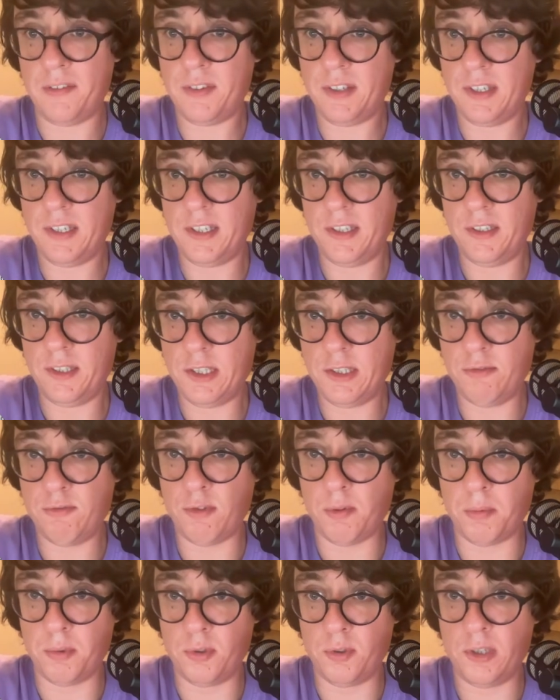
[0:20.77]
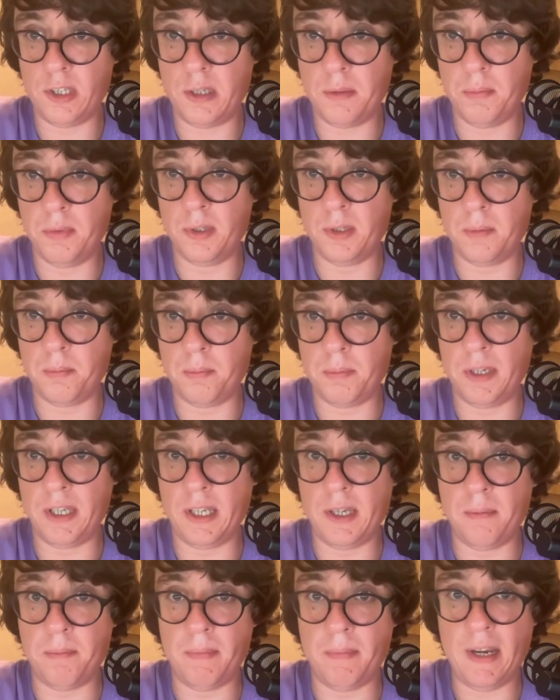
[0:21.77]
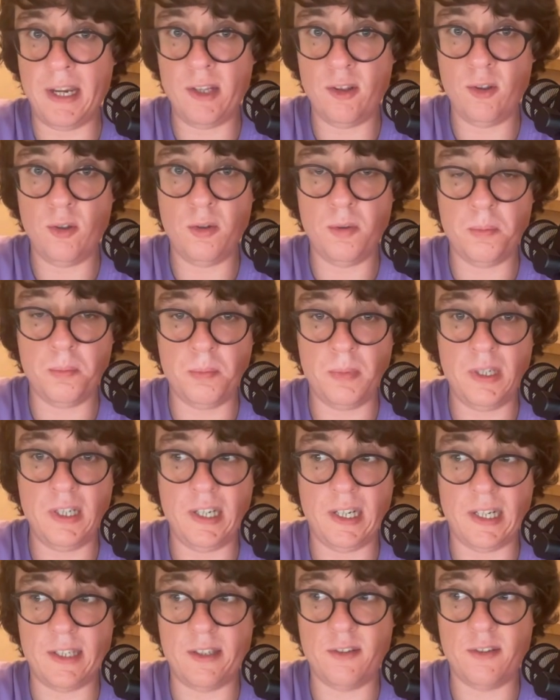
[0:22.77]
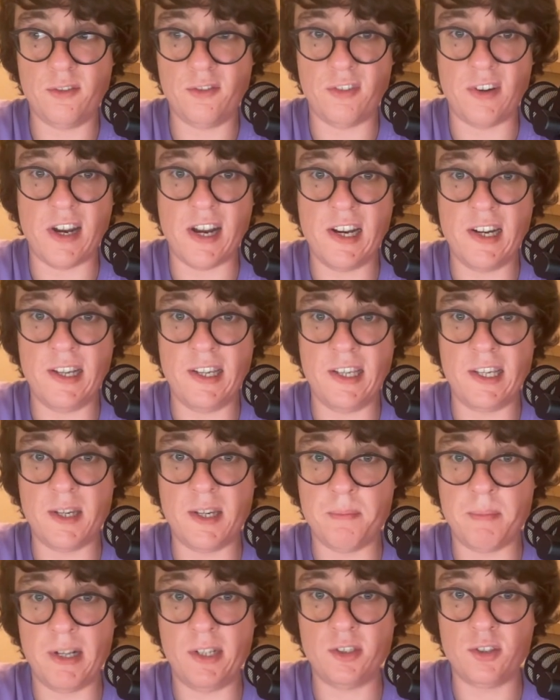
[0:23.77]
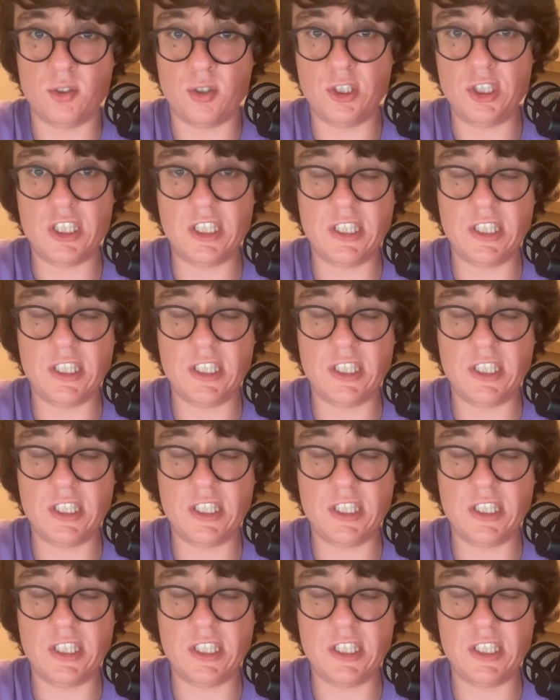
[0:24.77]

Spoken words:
file. And similarly to these two, let's add a third one.